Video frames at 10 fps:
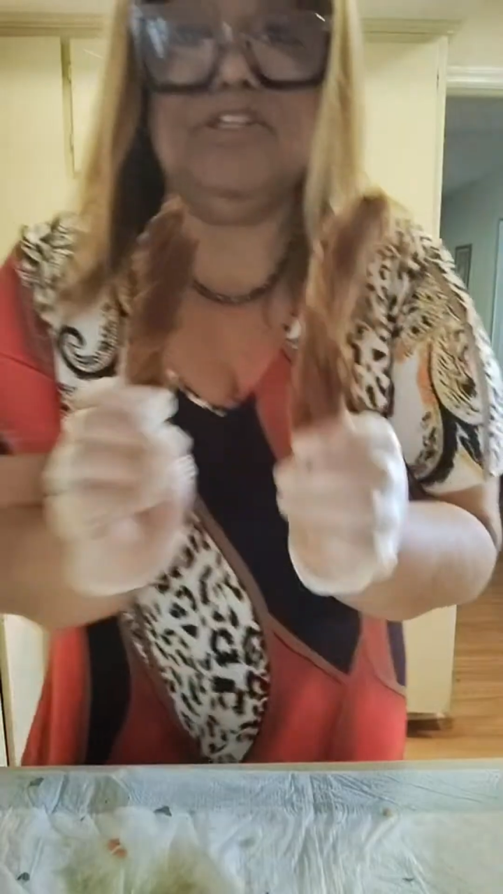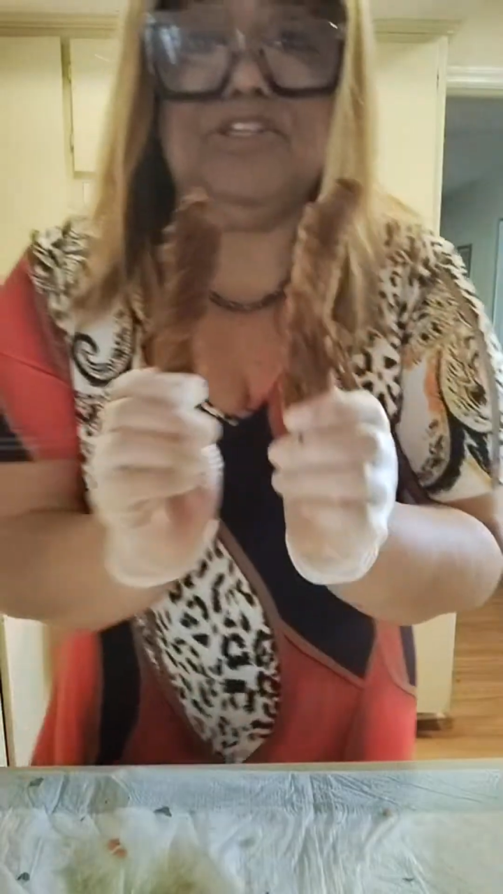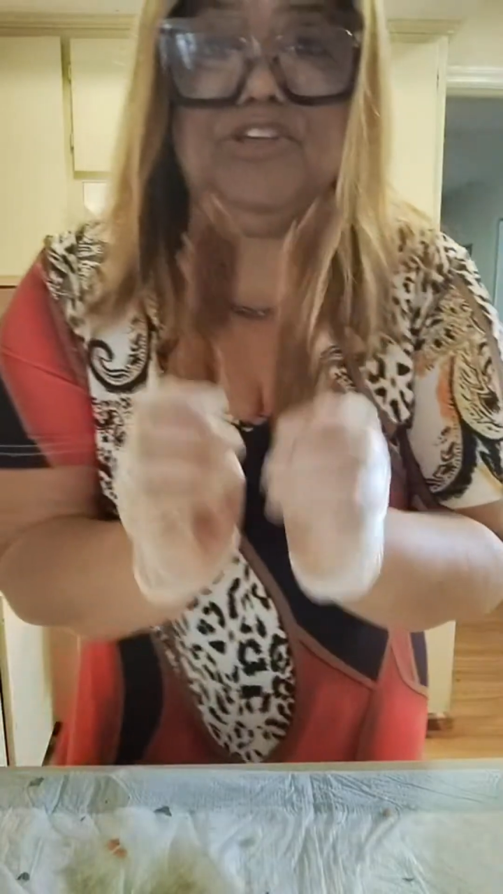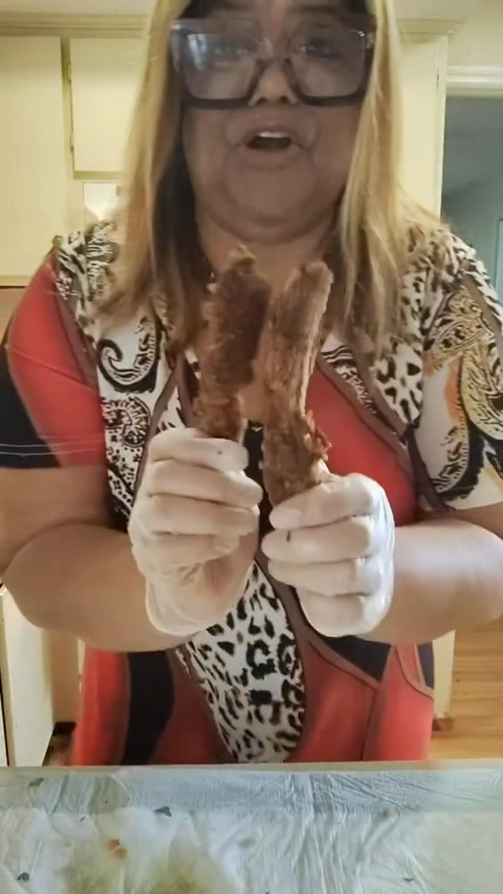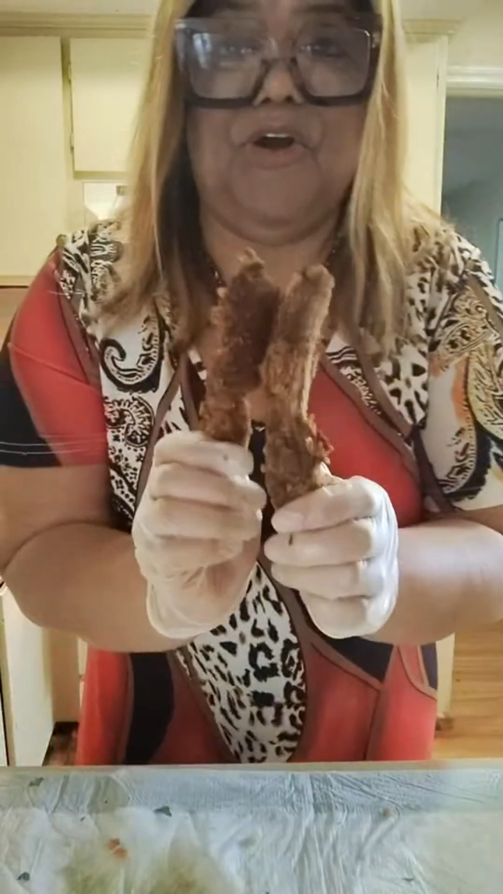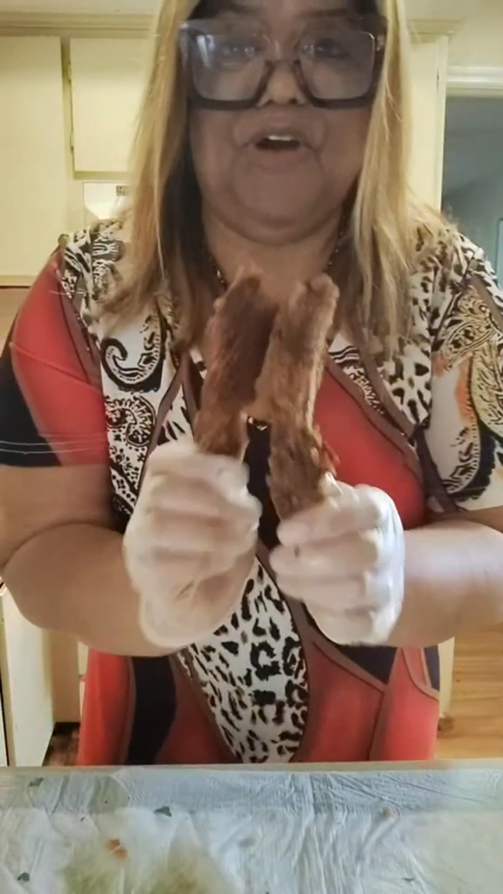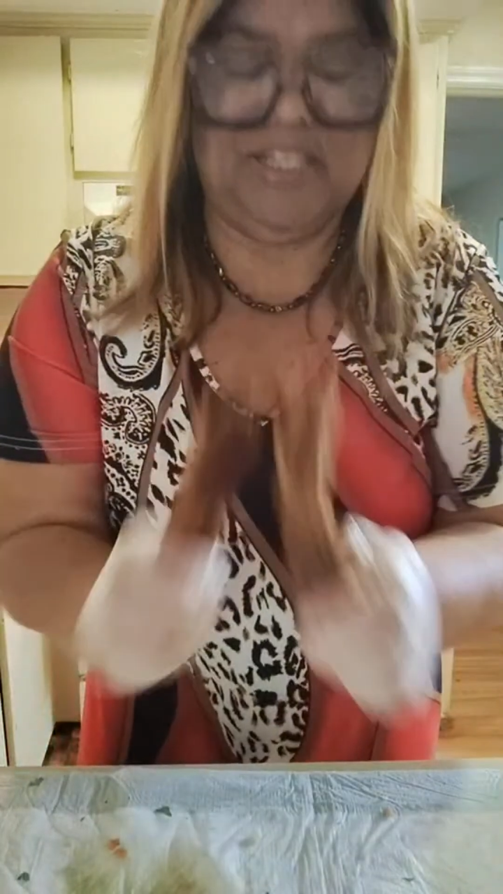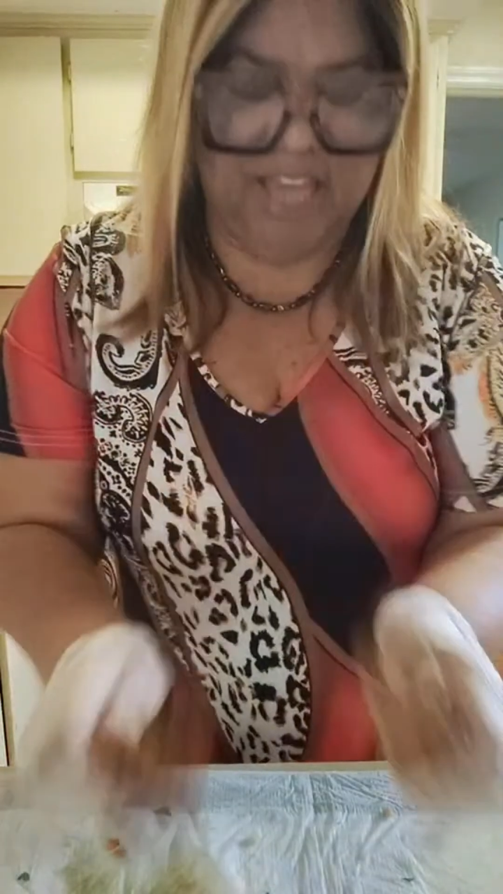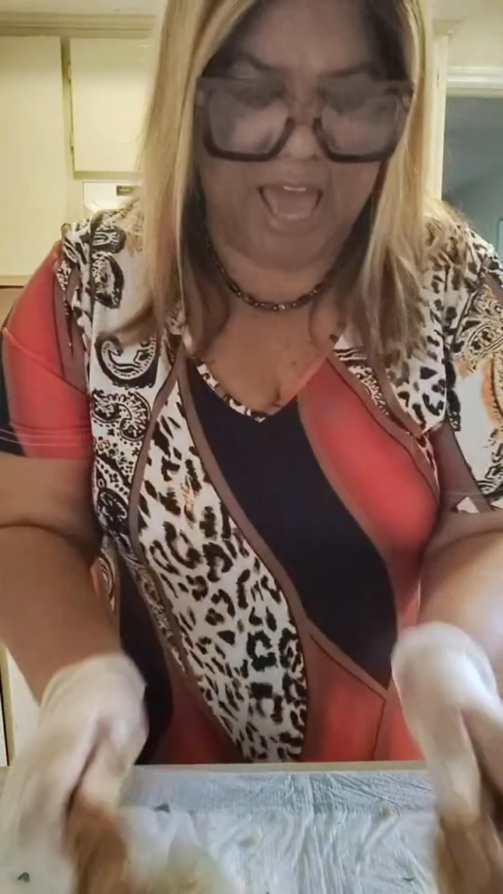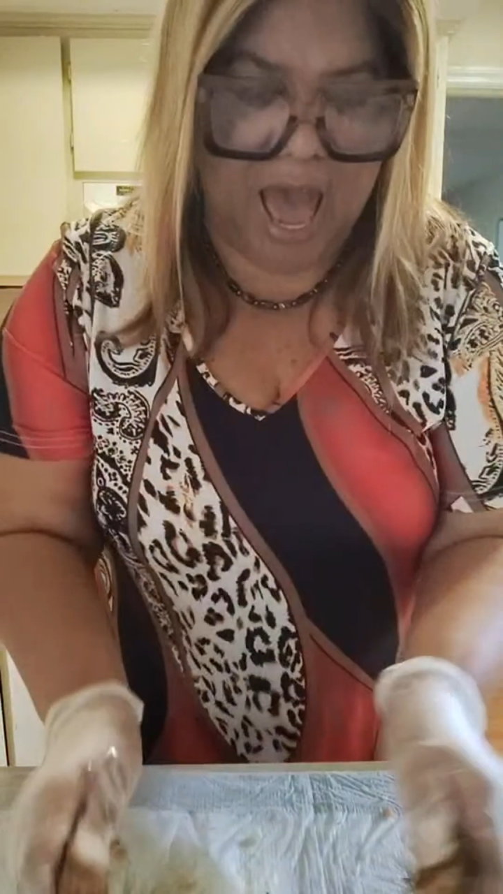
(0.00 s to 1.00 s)

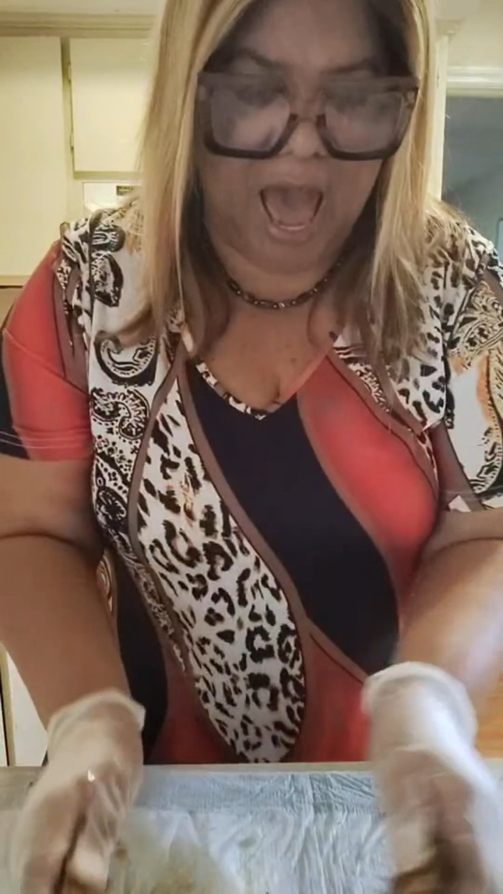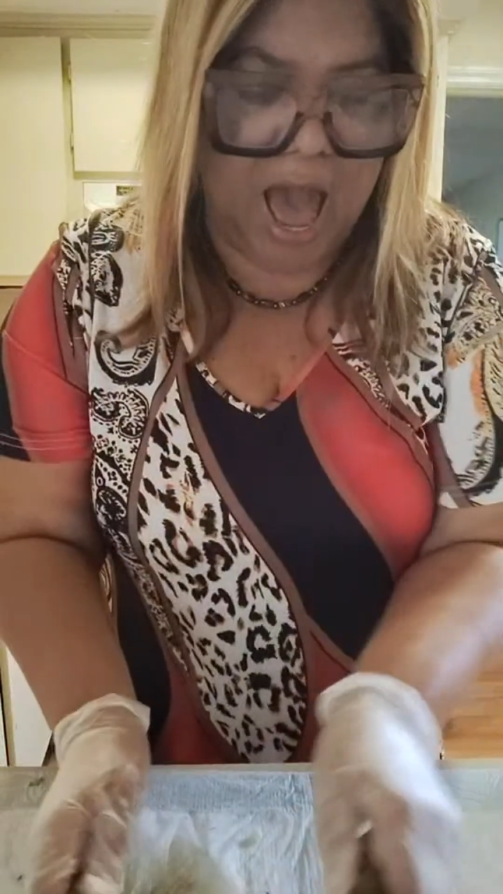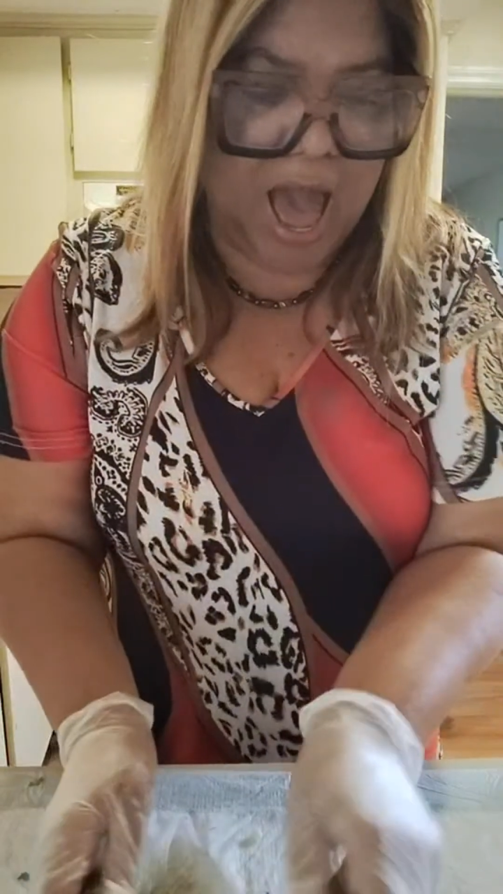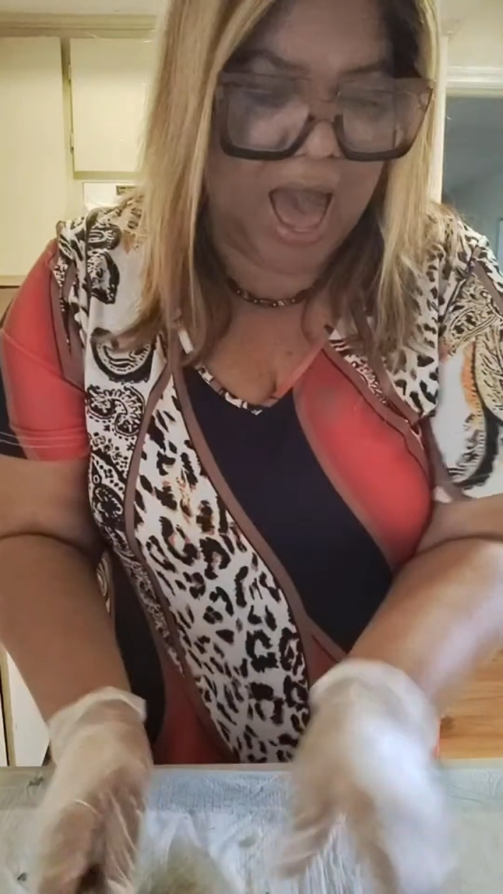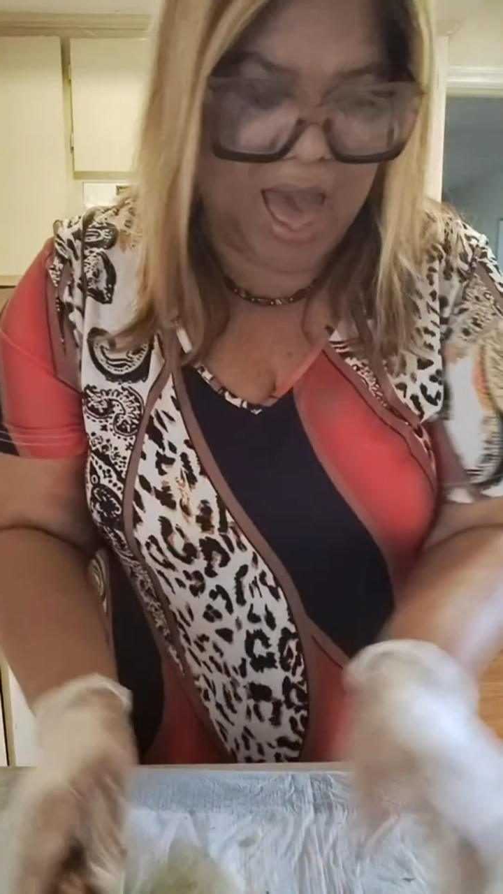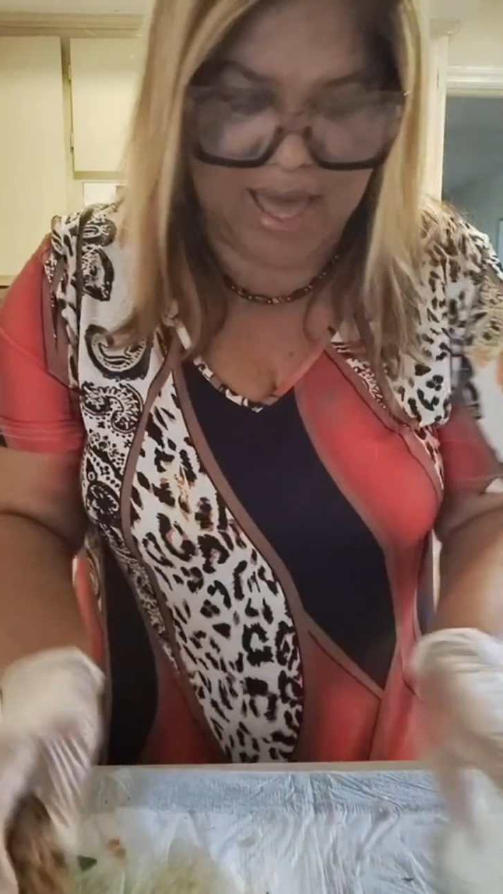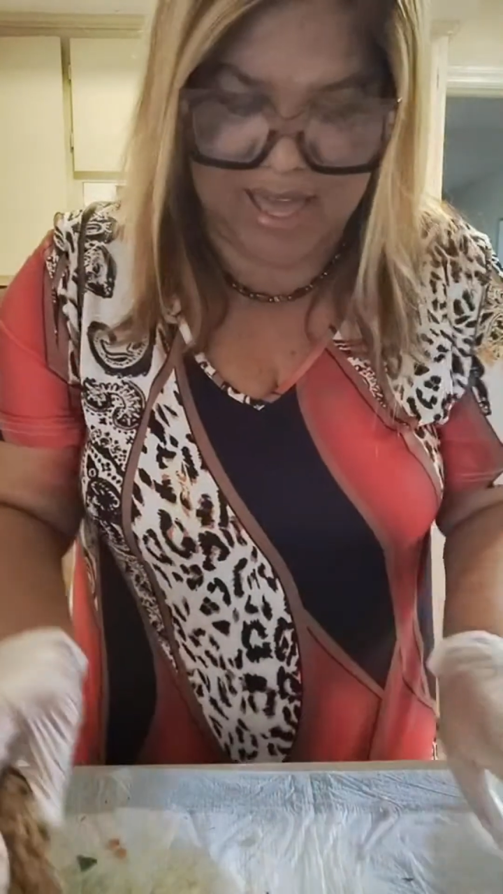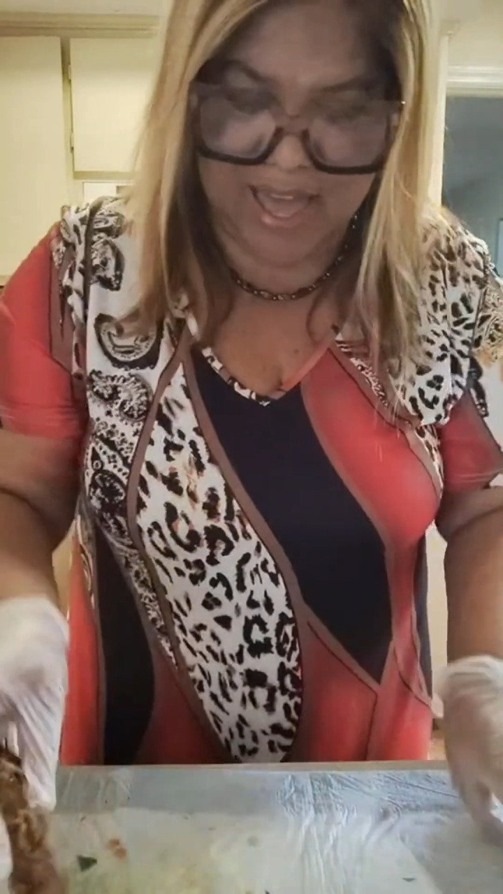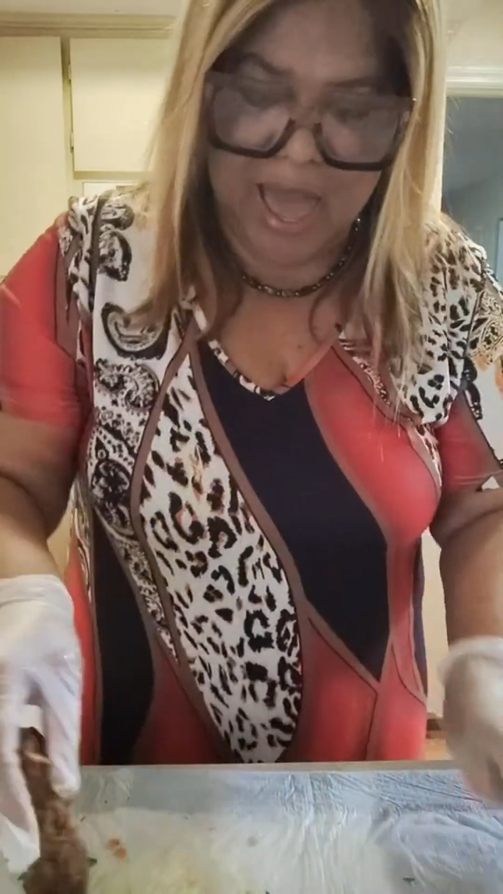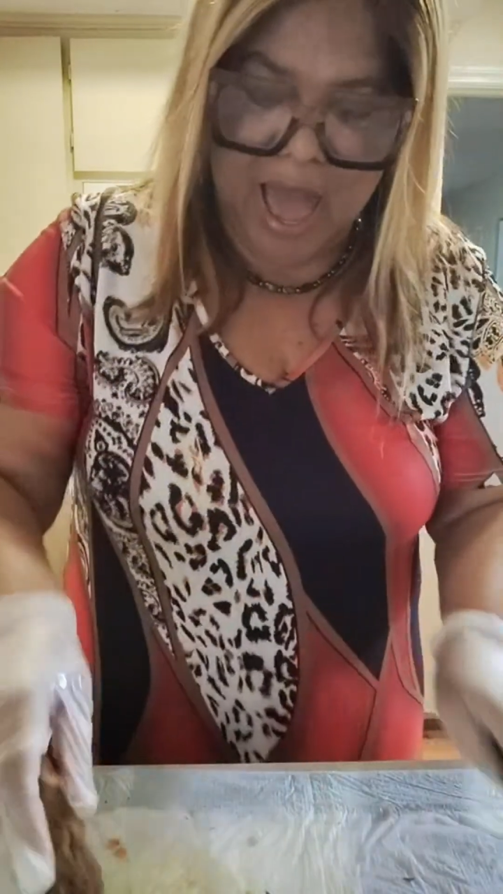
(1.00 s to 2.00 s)
choice.
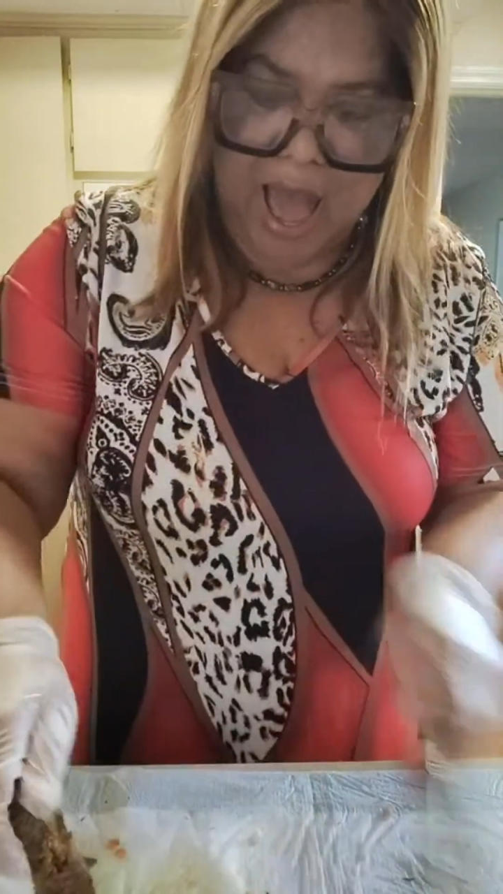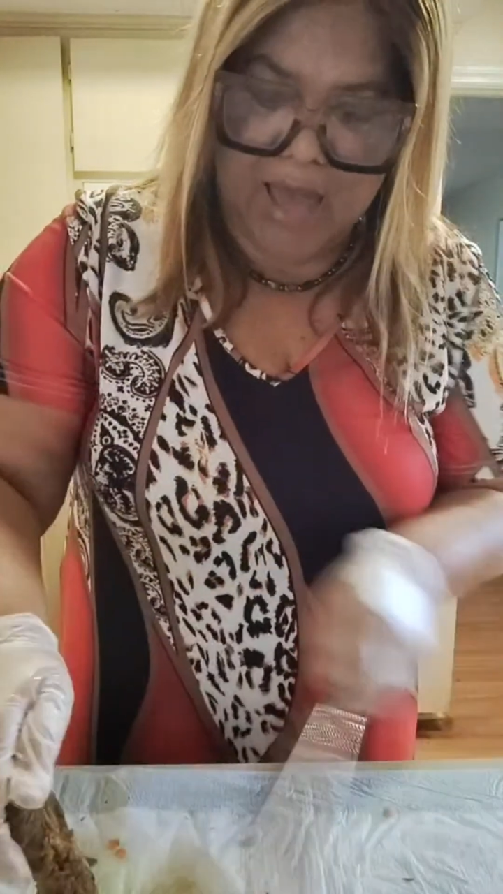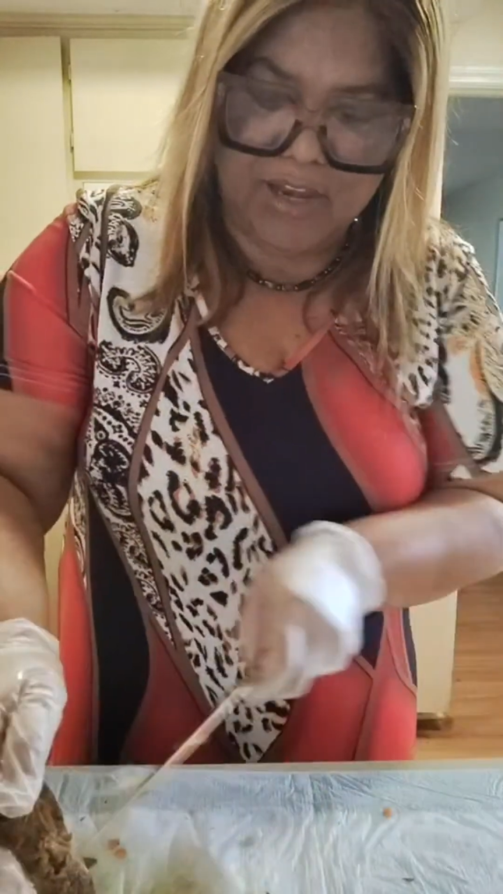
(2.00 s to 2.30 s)
I